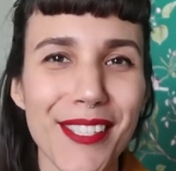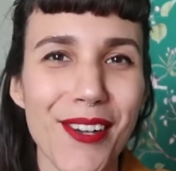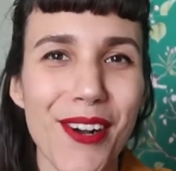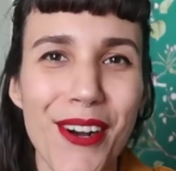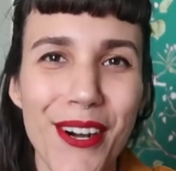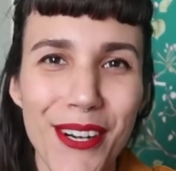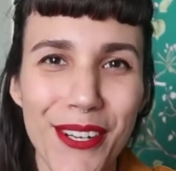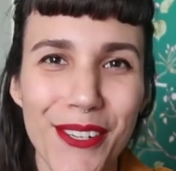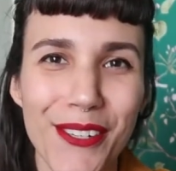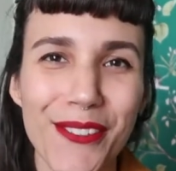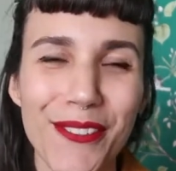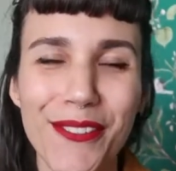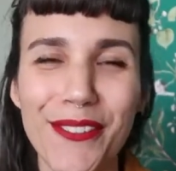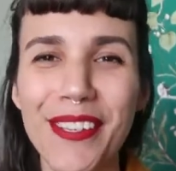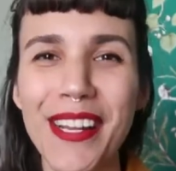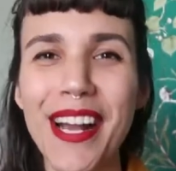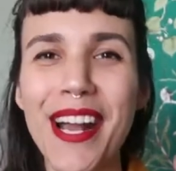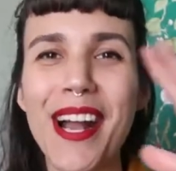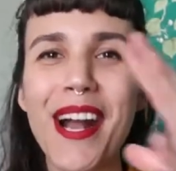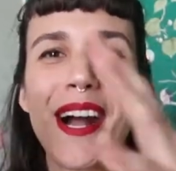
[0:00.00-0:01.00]
sort of
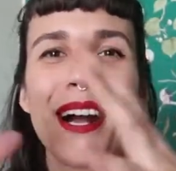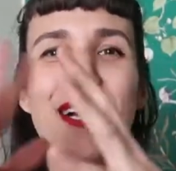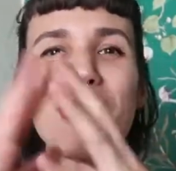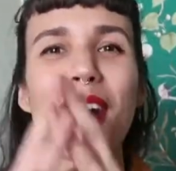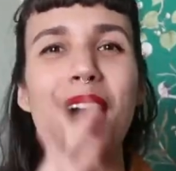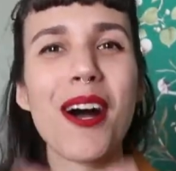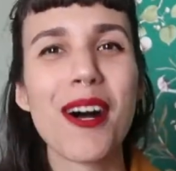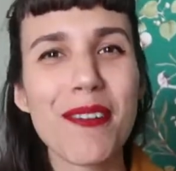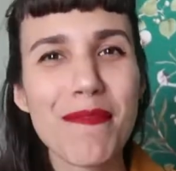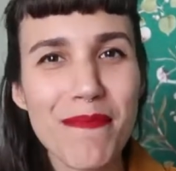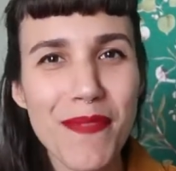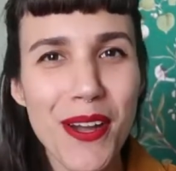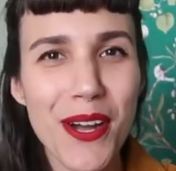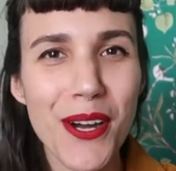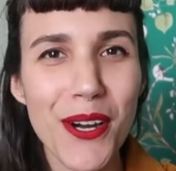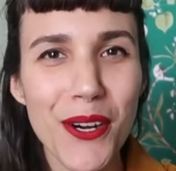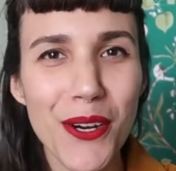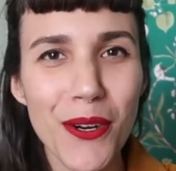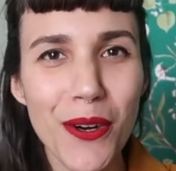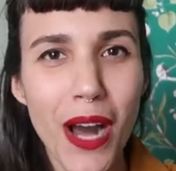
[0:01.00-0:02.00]

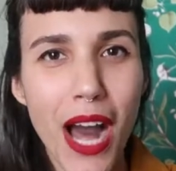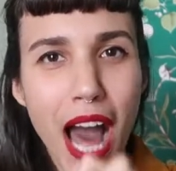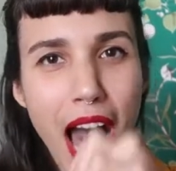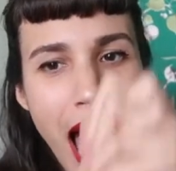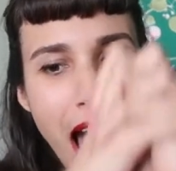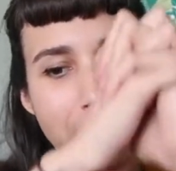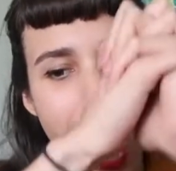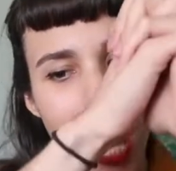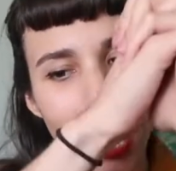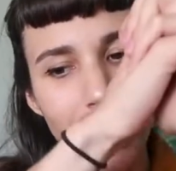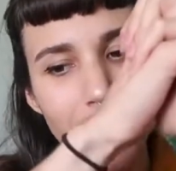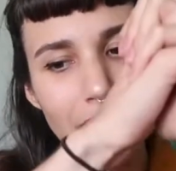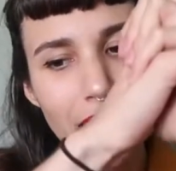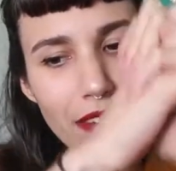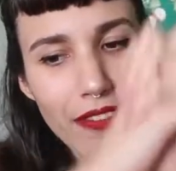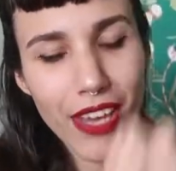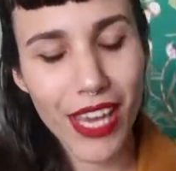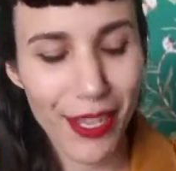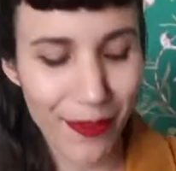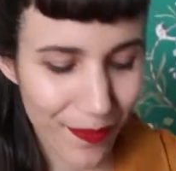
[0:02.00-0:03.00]
combo.
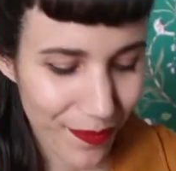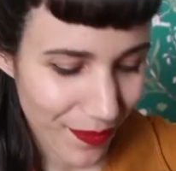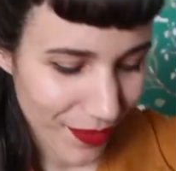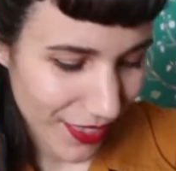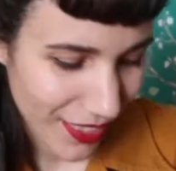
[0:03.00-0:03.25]
Love it.